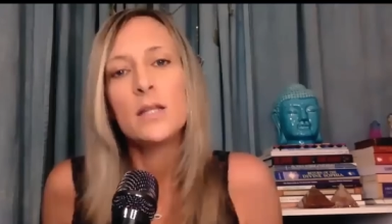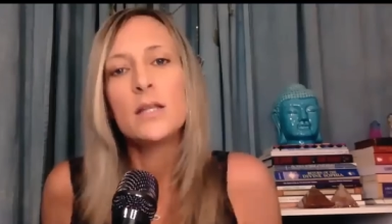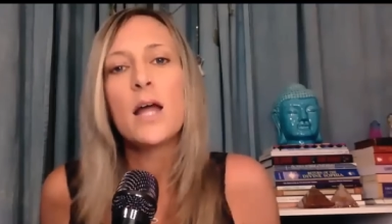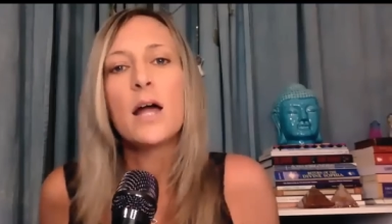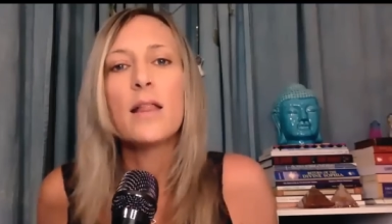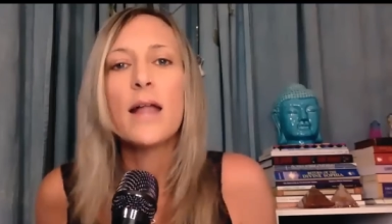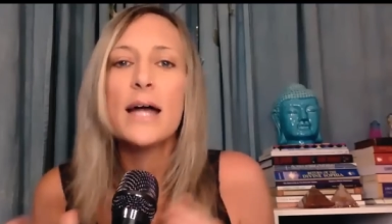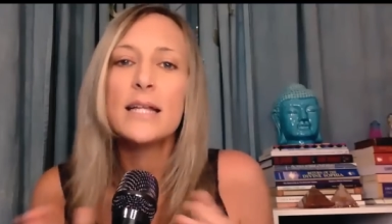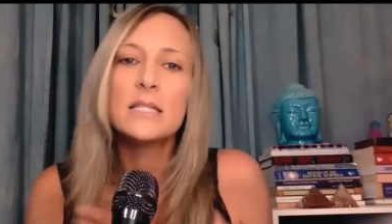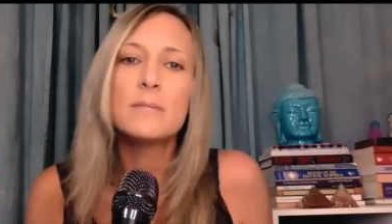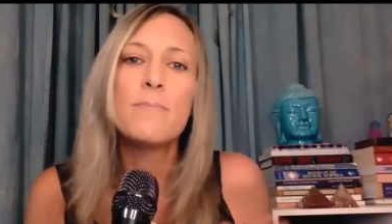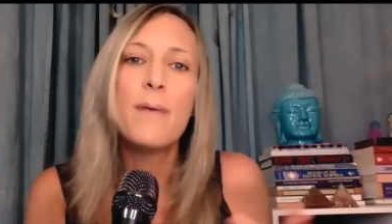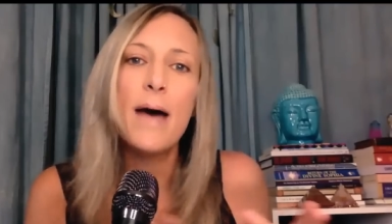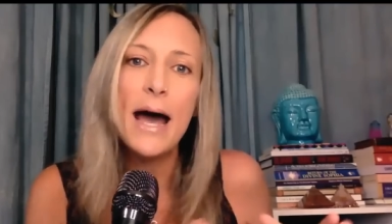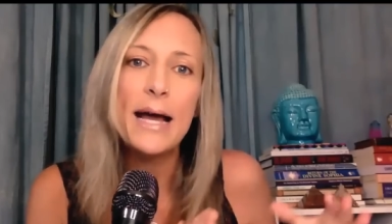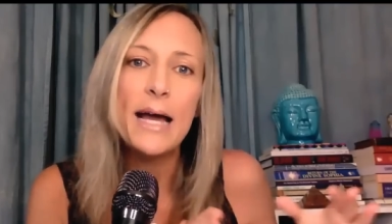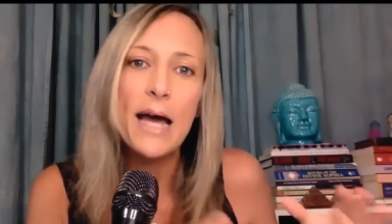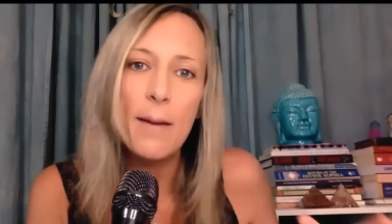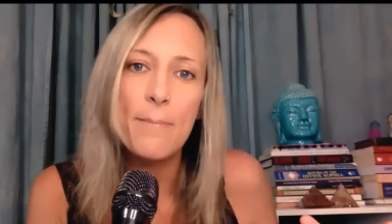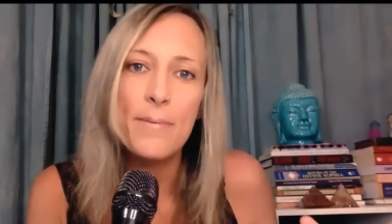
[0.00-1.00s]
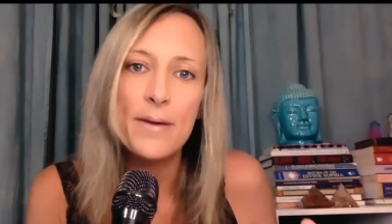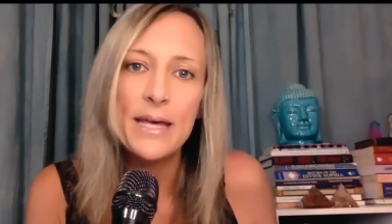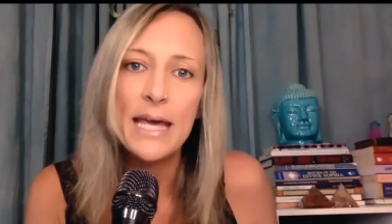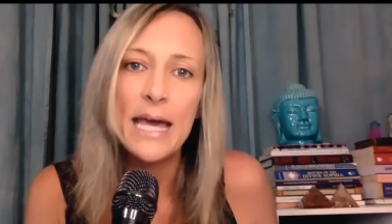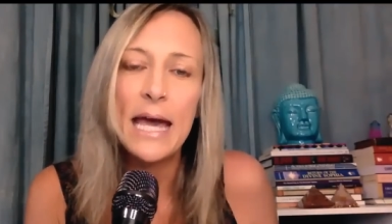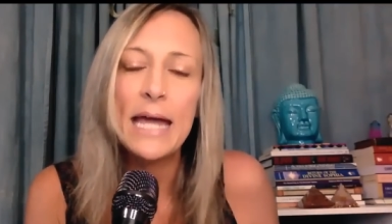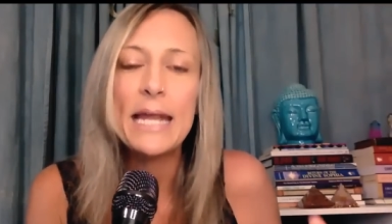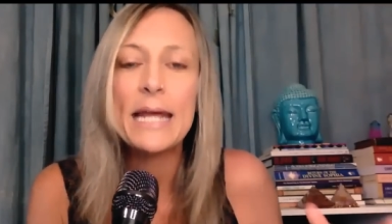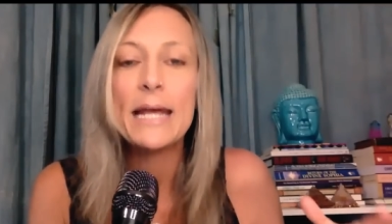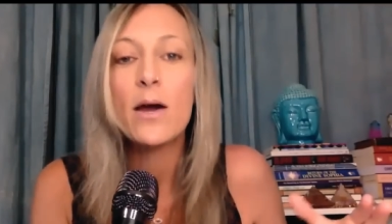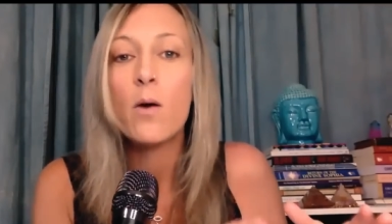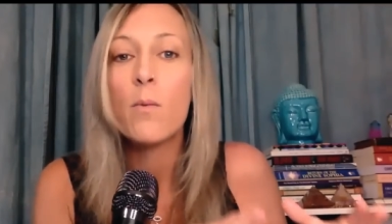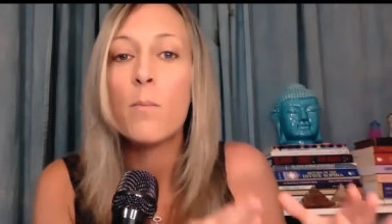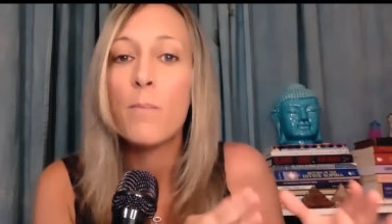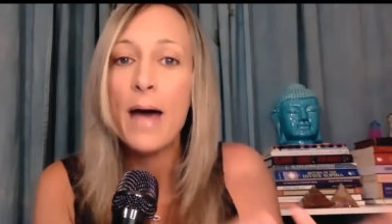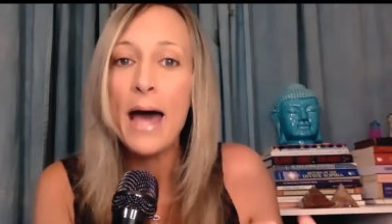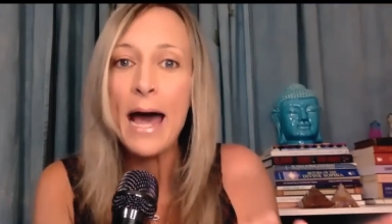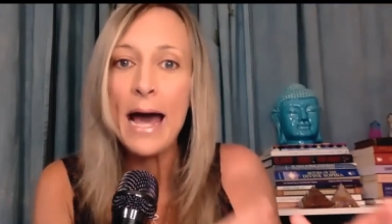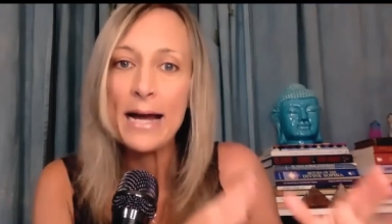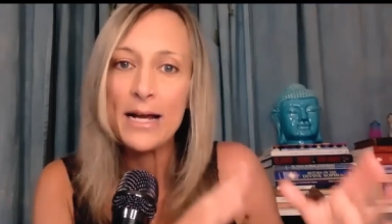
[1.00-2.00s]
Now let's back up again and go
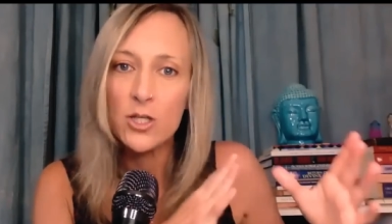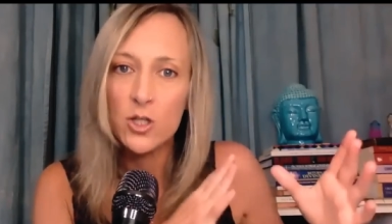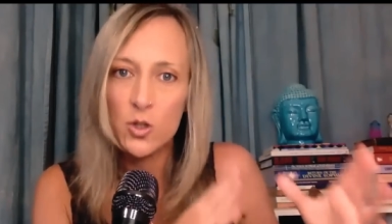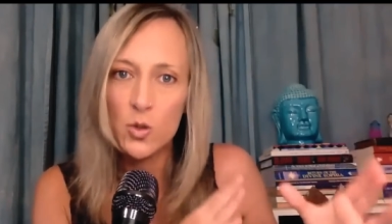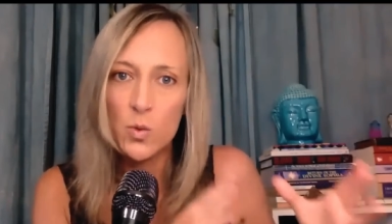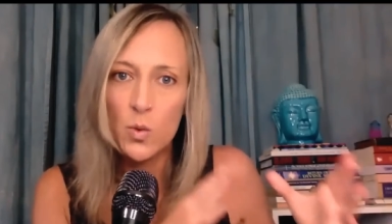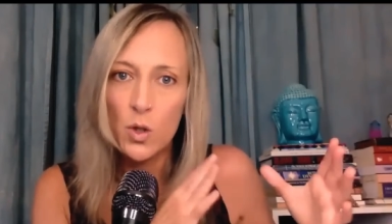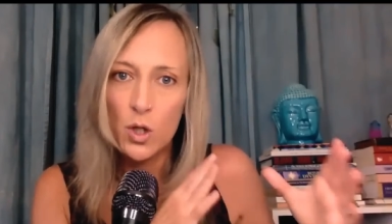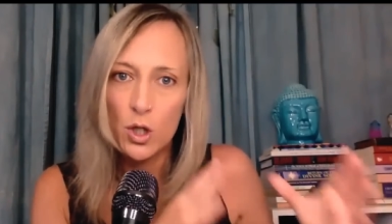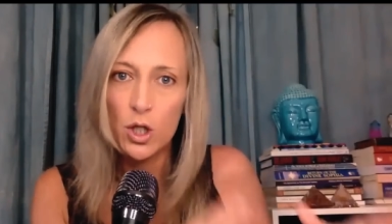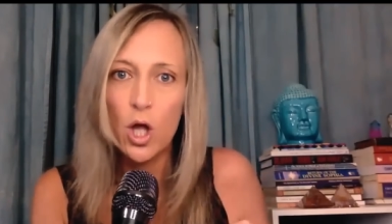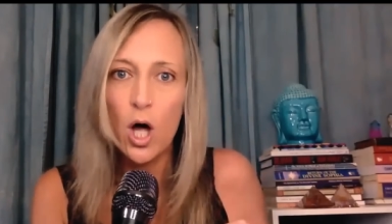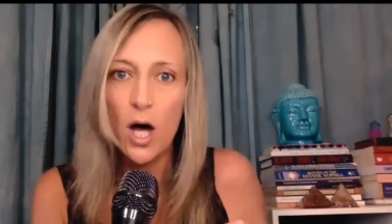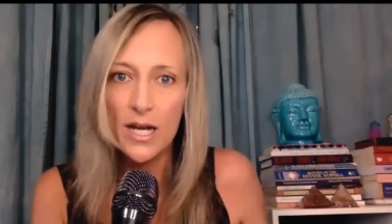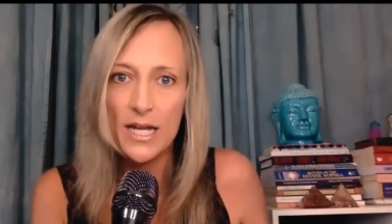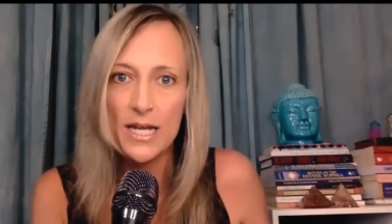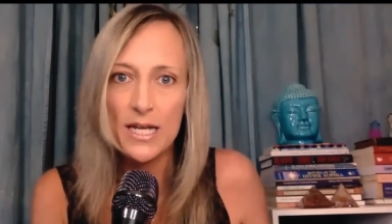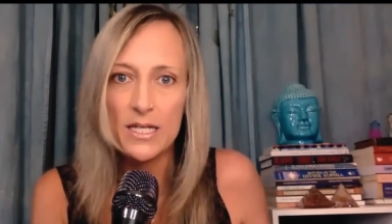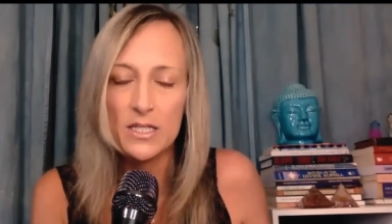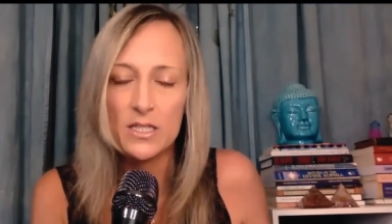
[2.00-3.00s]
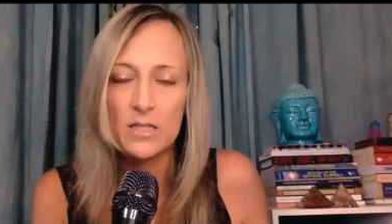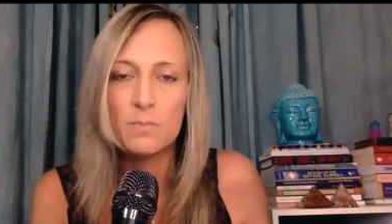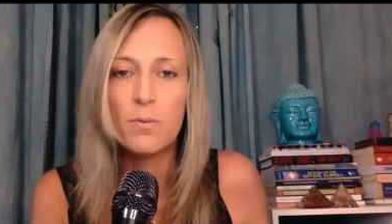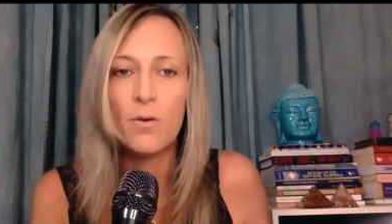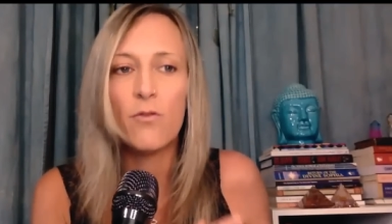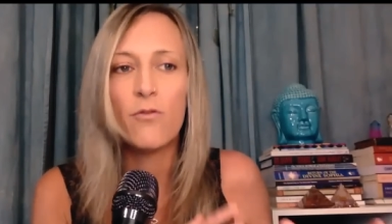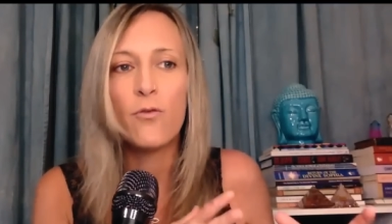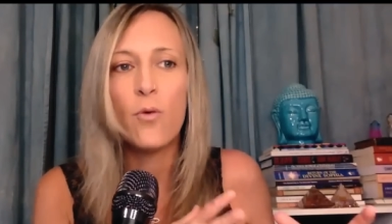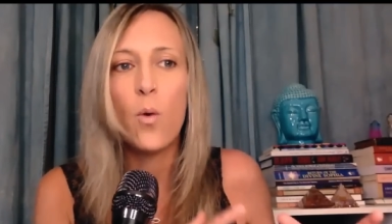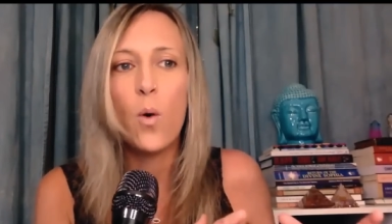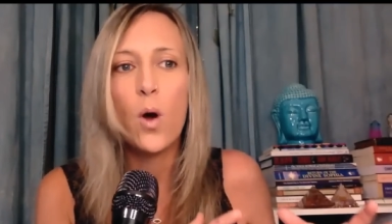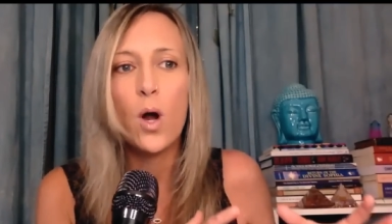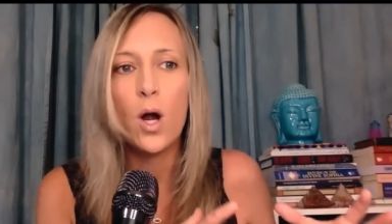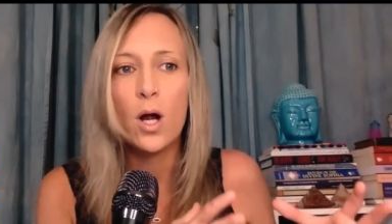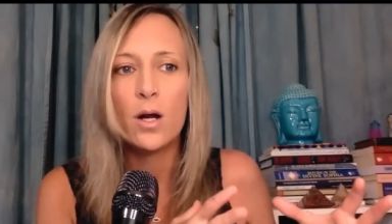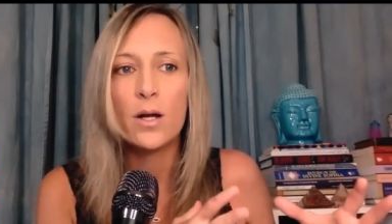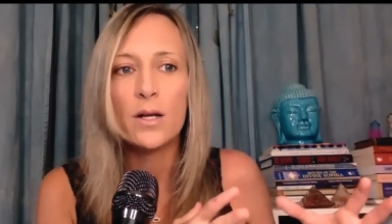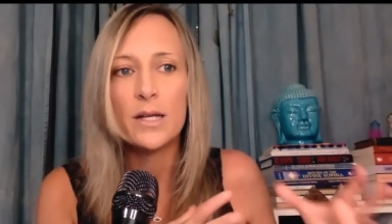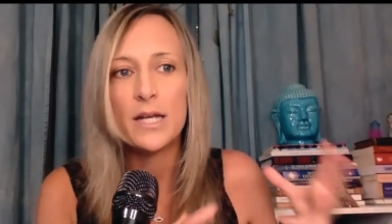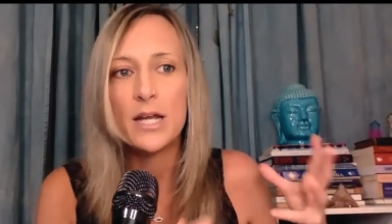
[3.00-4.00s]
back to Claudius
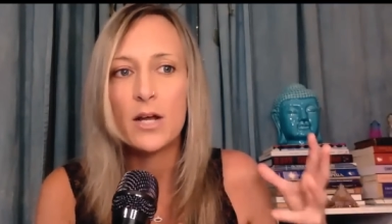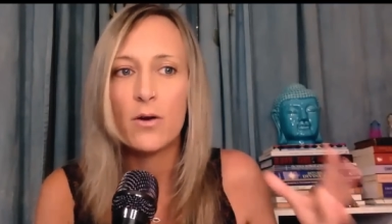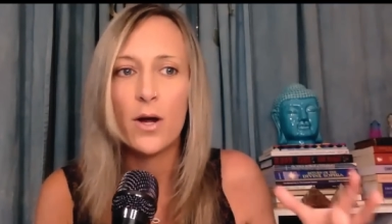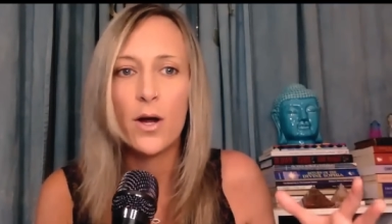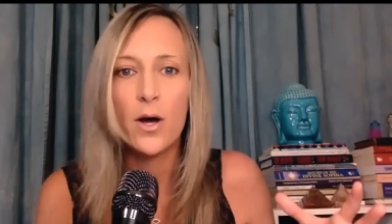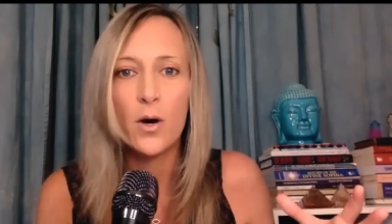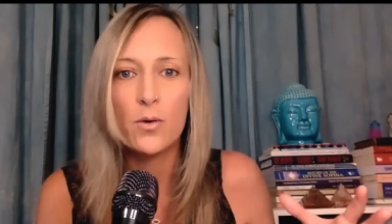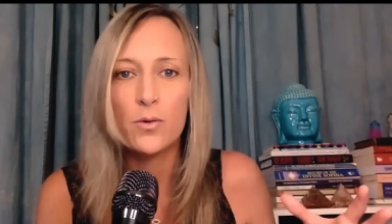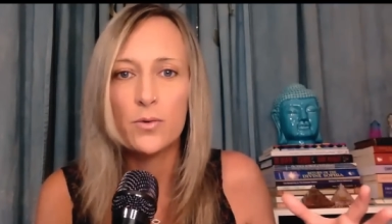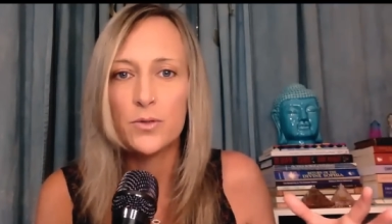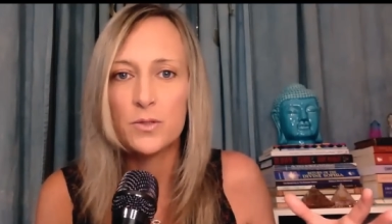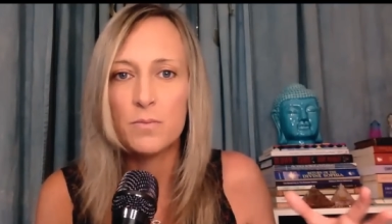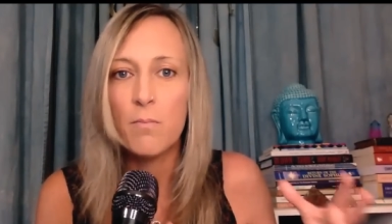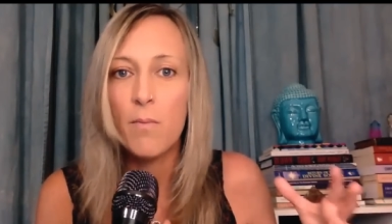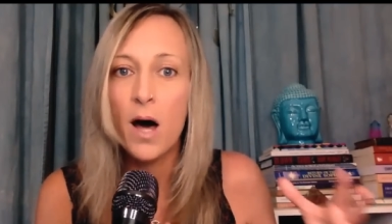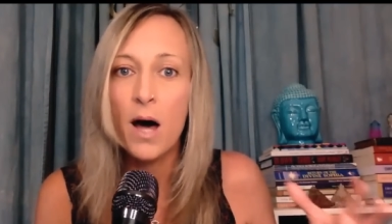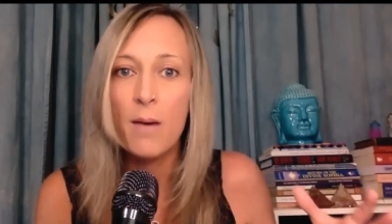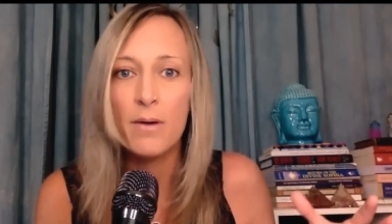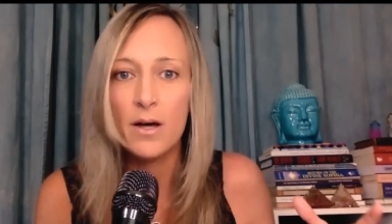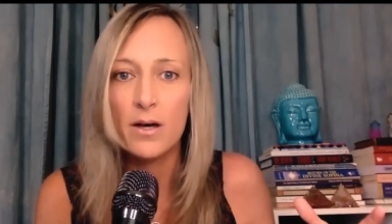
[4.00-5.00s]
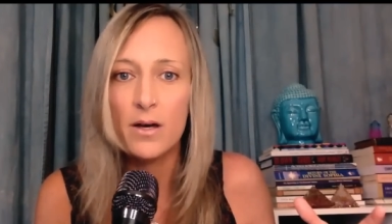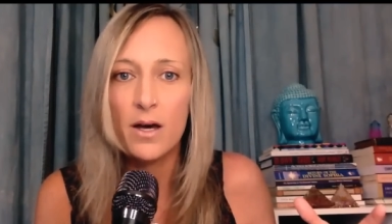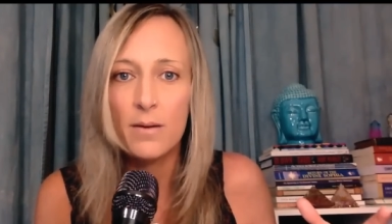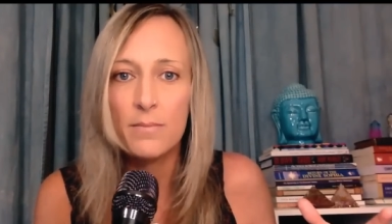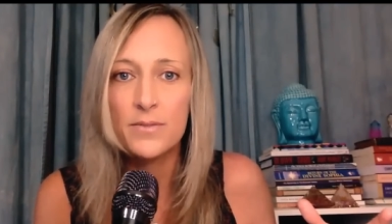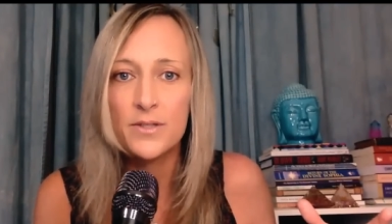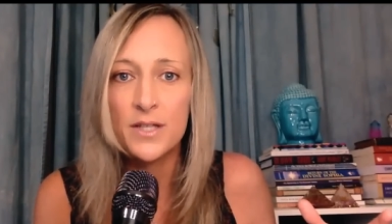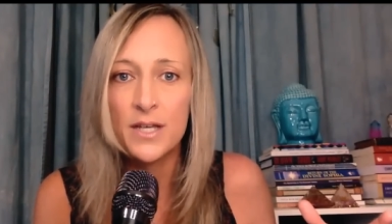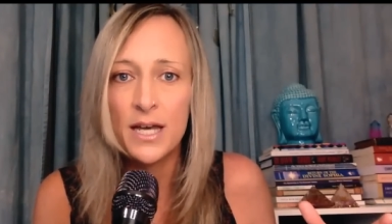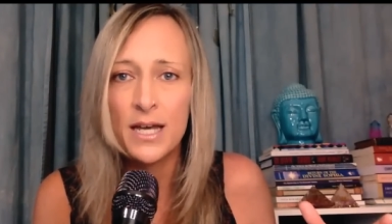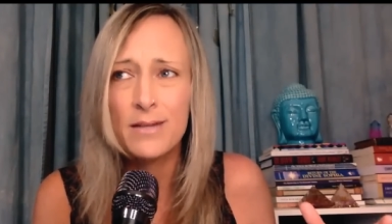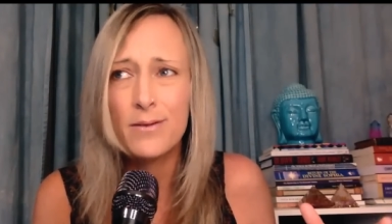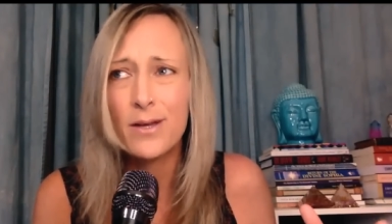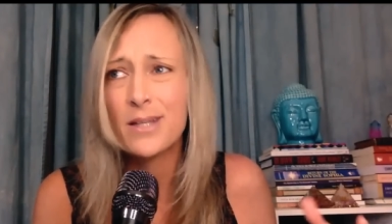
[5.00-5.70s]
before Nero's mama comes in.